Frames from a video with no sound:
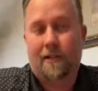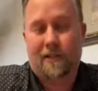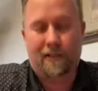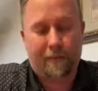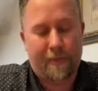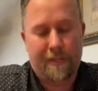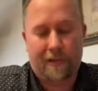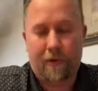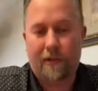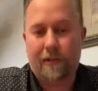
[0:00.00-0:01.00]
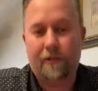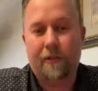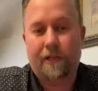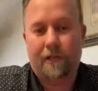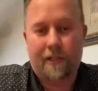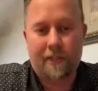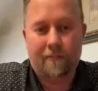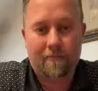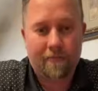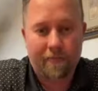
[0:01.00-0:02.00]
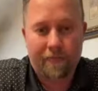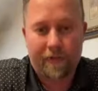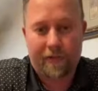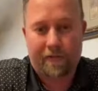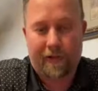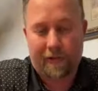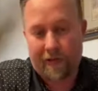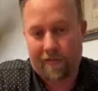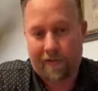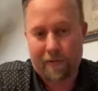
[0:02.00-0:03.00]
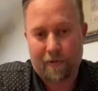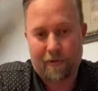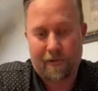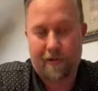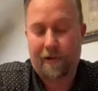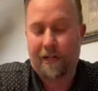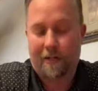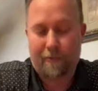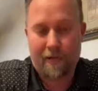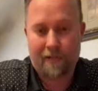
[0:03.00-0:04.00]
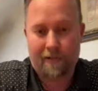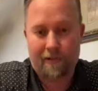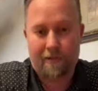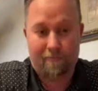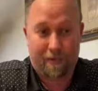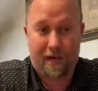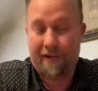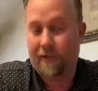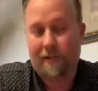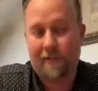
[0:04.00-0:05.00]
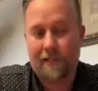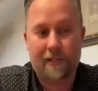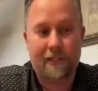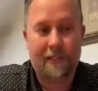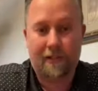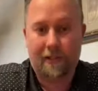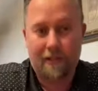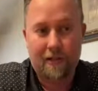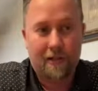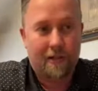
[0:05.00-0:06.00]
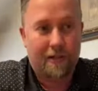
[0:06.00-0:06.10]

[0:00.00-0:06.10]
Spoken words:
Also, it depends on what unit you're in. If they're comfortable or they don't get a lot of pressure, private, obviously, or,